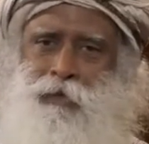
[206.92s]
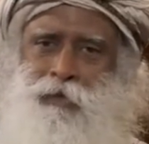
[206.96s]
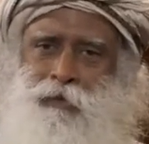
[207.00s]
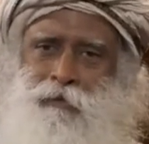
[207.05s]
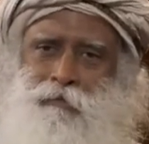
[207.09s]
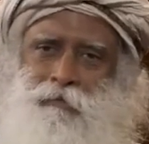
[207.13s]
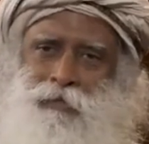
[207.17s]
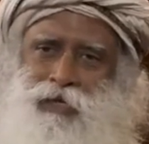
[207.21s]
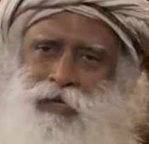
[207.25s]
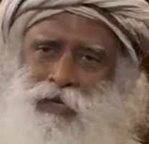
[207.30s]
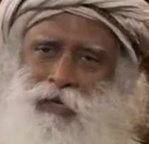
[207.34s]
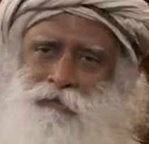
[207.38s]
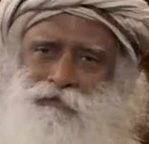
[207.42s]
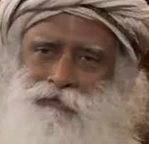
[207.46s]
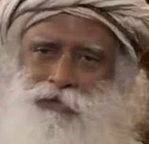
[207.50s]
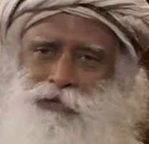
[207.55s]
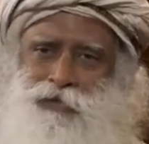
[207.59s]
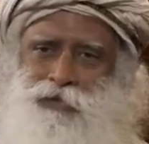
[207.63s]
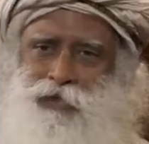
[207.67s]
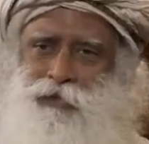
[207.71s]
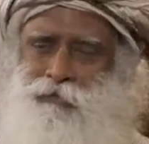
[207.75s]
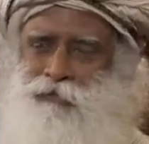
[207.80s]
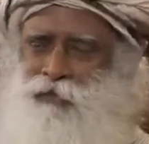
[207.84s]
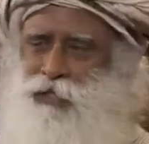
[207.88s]
But after
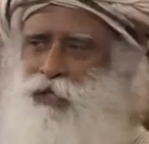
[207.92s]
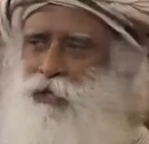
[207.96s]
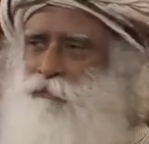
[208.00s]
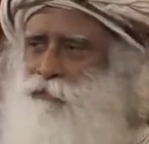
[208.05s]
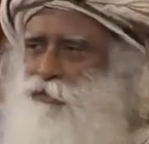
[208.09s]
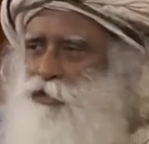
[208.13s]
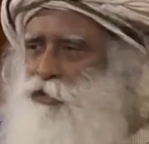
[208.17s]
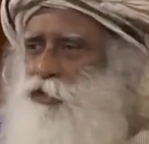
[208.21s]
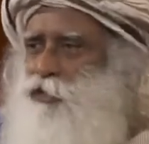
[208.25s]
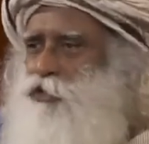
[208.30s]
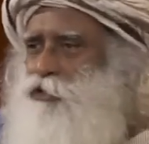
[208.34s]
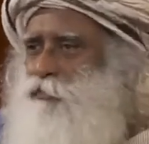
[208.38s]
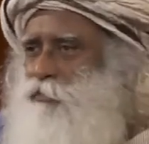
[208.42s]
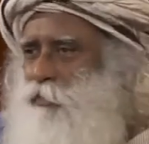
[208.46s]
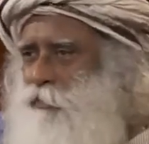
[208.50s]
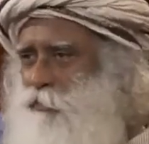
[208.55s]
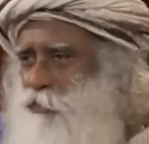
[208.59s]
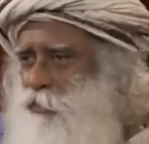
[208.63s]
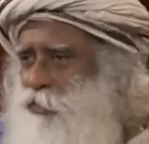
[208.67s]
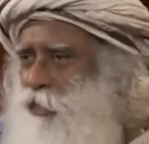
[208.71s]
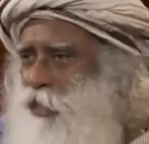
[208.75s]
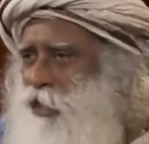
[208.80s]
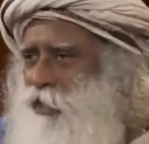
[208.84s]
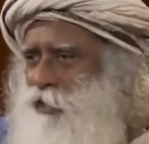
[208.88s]
some time, just to be
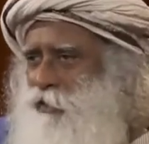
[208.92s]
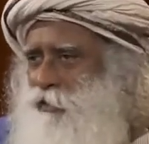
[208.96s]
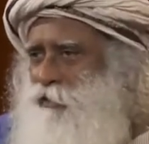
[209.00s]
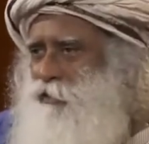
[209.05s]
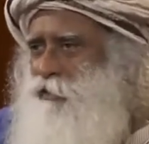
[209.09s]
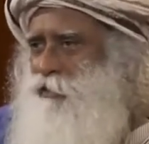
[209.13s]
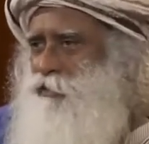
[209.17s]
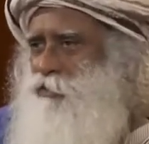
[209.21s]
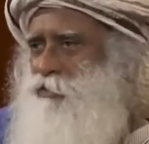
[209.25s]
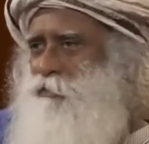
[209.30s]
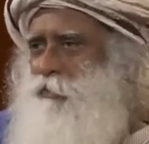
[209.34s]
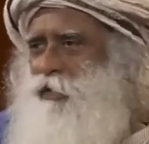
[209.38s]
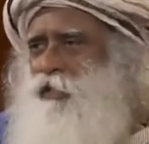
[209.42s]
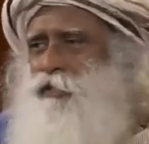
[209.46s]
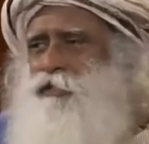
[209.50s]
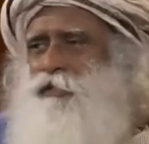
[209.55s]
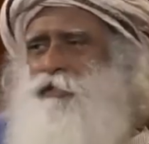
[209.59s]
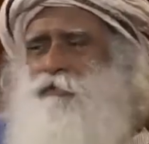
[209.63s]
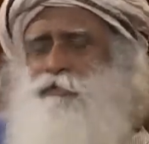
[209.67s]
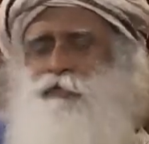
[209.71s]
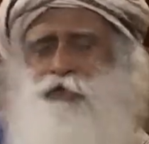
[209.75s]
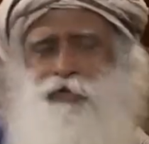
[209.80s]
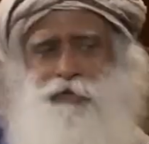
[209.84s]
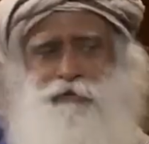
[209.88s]
polite, to make
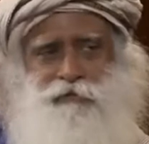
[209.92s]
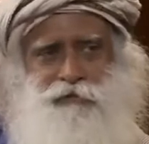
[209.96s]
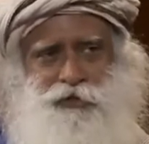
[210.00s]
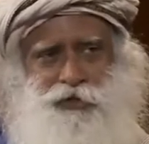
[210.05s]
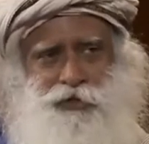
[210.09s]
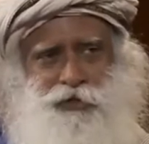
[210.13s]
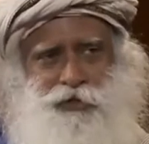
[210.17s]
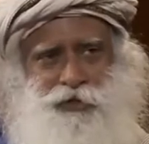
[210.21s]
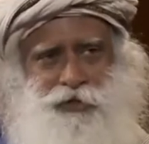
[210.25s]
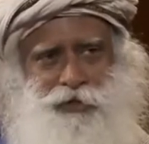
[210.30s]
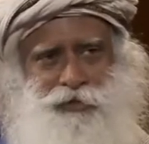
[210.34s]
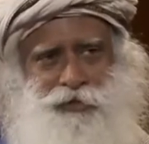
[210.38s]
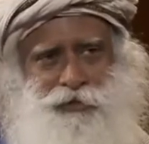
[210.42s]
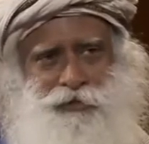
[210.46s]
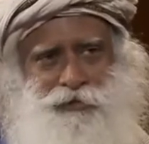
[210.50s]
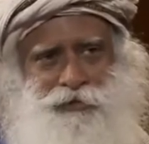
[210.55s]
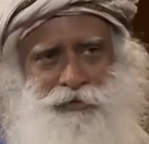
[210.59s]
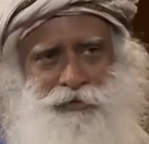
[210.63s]
some conversation,